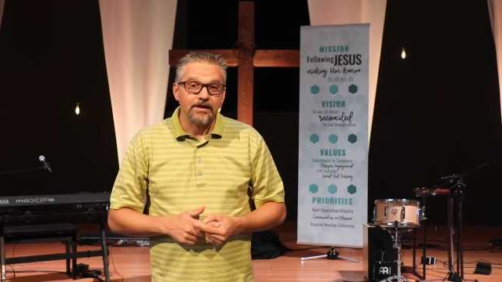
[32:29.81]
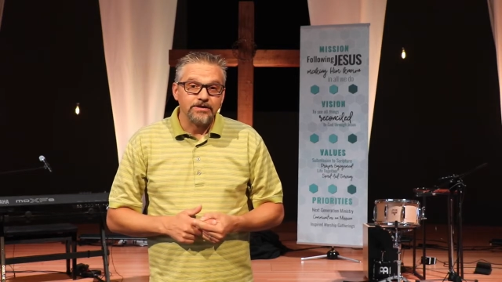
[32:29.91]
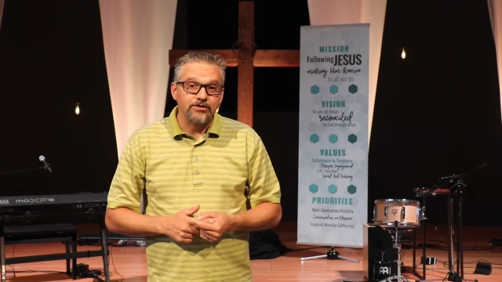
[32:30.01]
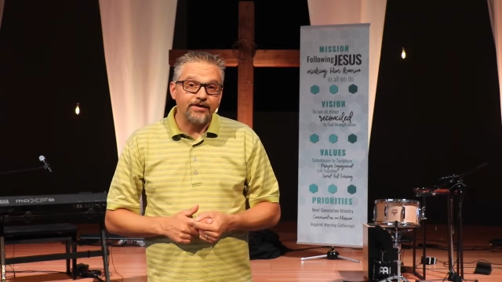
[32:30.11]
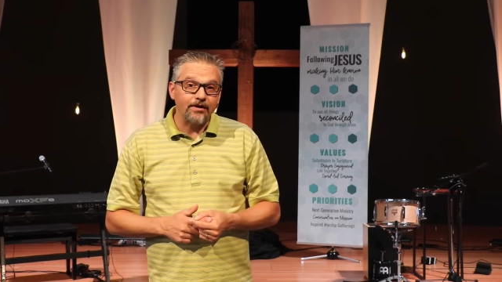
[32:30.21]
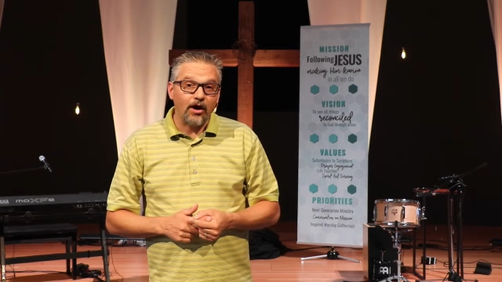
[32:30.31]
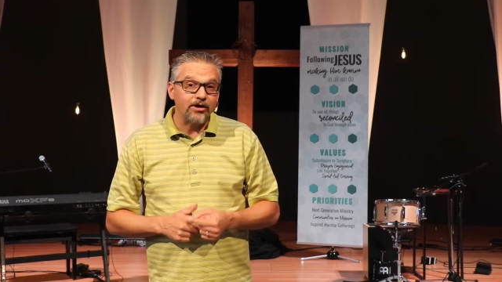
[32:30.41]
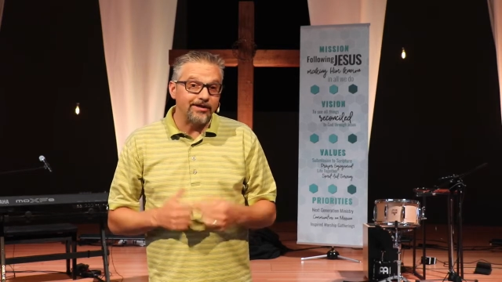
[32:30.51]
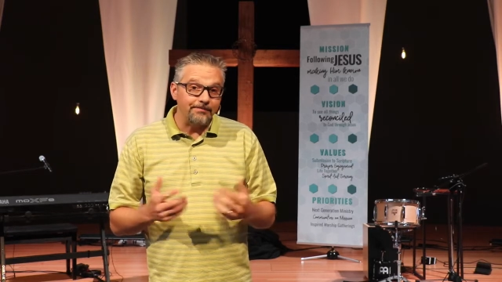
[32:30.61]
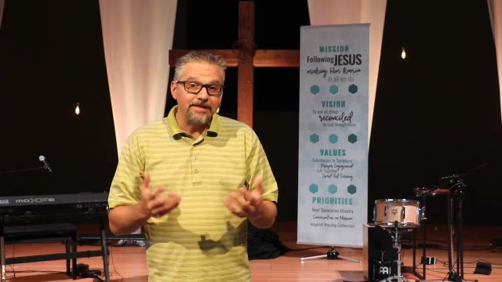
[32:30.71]
So, there are
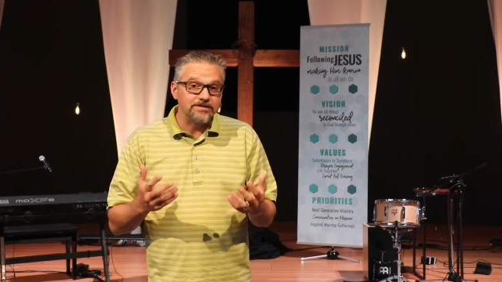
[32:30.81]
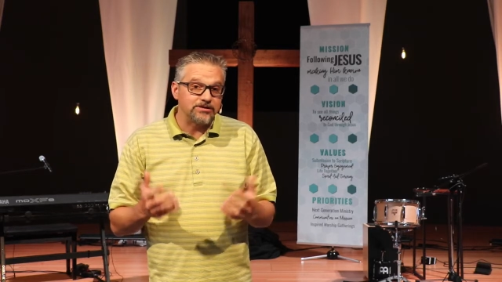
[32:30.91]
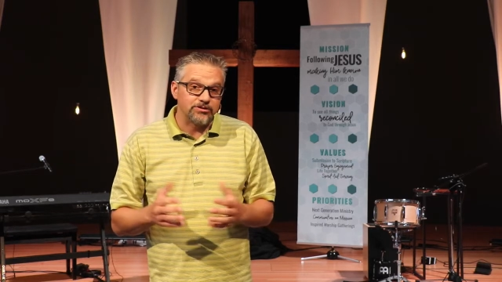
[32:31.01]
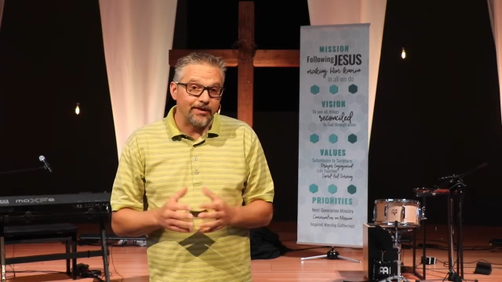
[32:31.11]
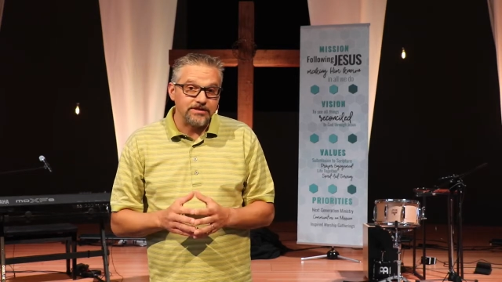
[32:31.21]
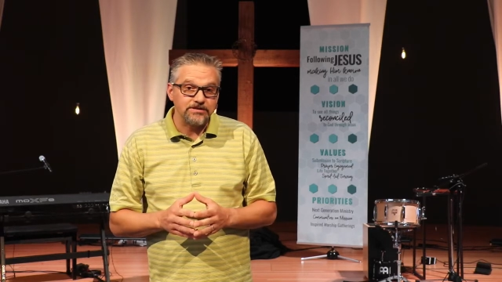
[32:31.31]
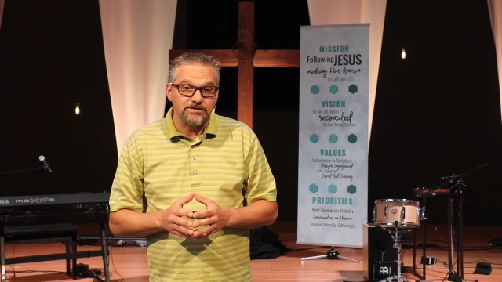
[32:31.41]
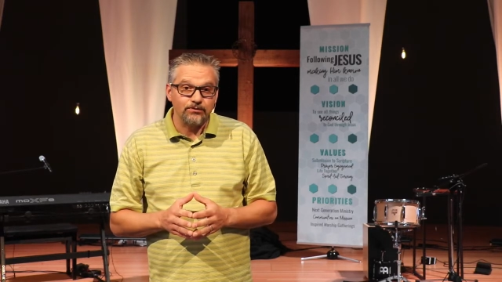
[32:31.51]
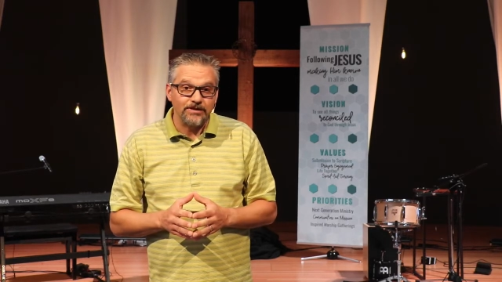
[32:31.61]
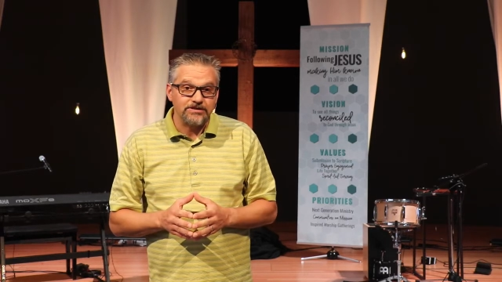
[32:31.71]
going to be situations
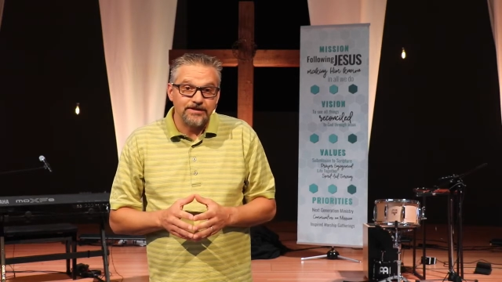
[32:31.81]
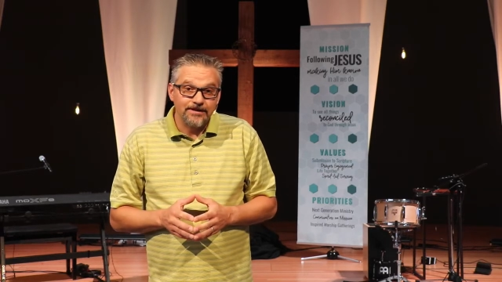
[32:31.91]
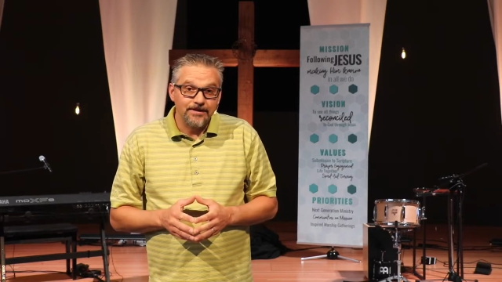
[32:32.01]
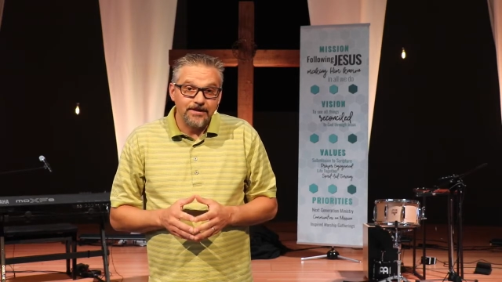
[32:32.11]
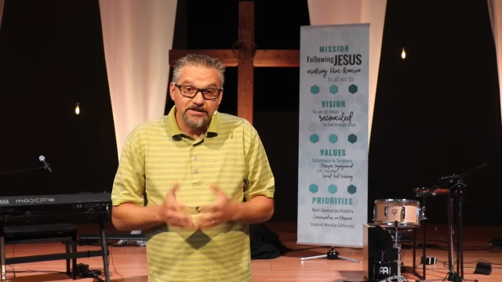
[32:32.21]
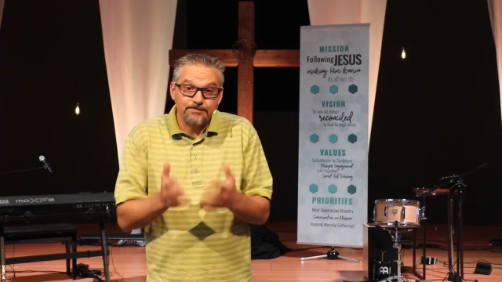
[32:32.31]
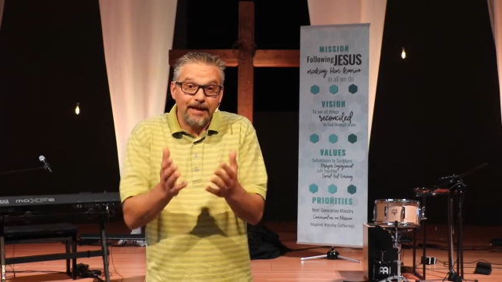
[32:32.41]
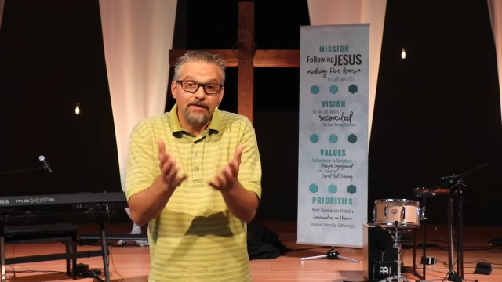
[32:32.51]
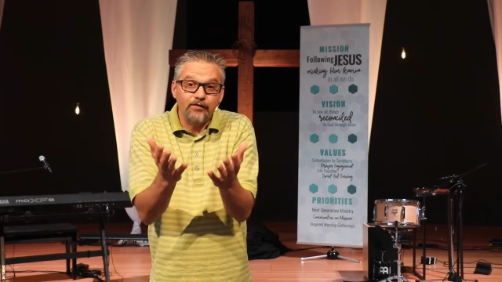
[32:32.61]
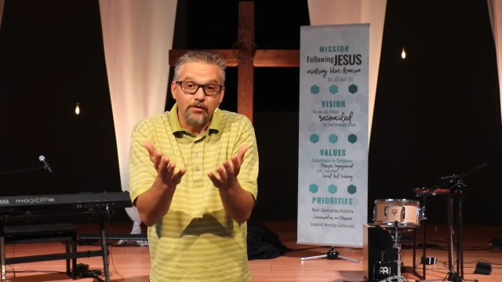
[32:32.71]
in which, in
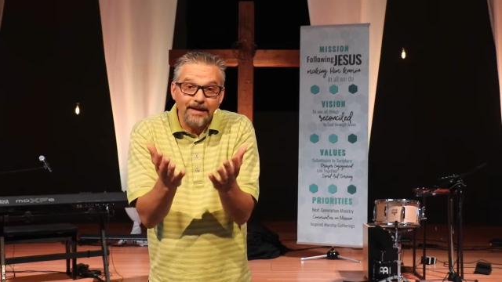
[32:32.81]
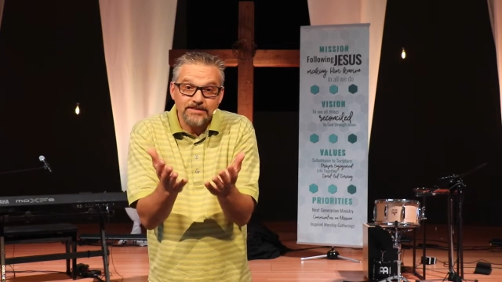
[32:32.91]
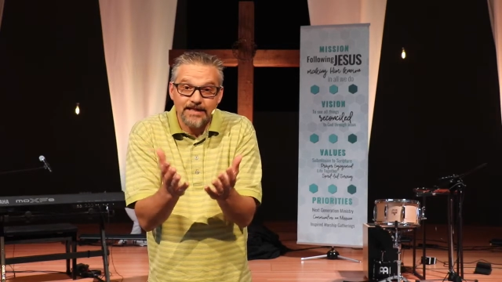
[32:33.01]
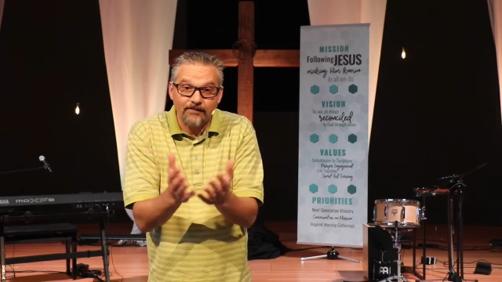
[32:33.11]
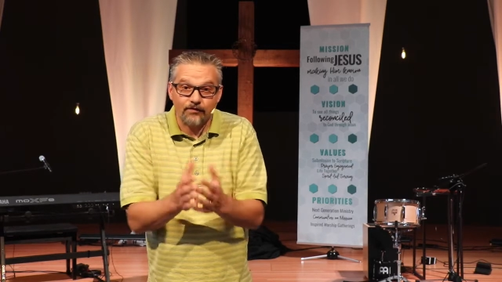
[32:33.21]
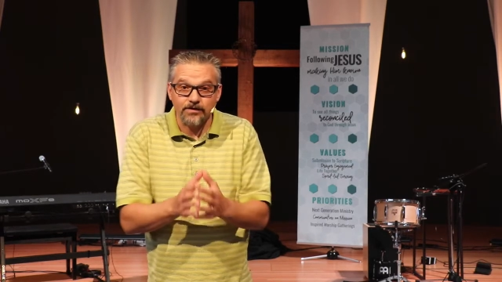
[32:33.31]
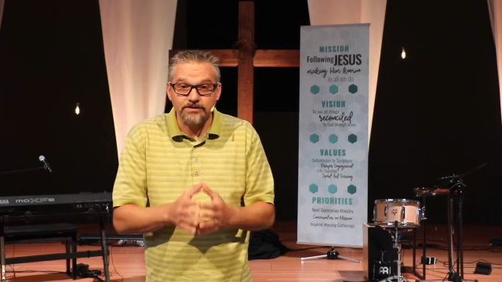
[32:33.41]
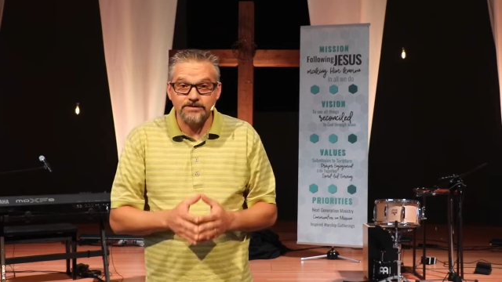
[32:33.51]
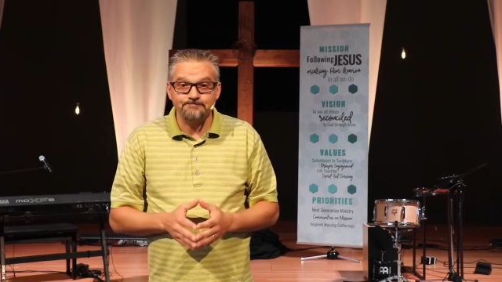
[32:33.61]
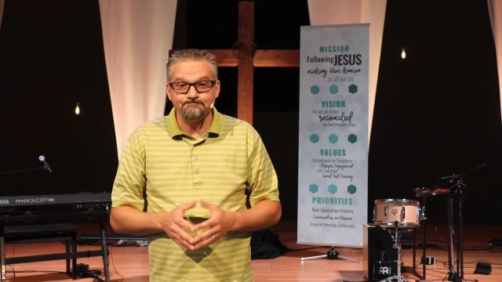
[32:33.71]
spite of your best efforts,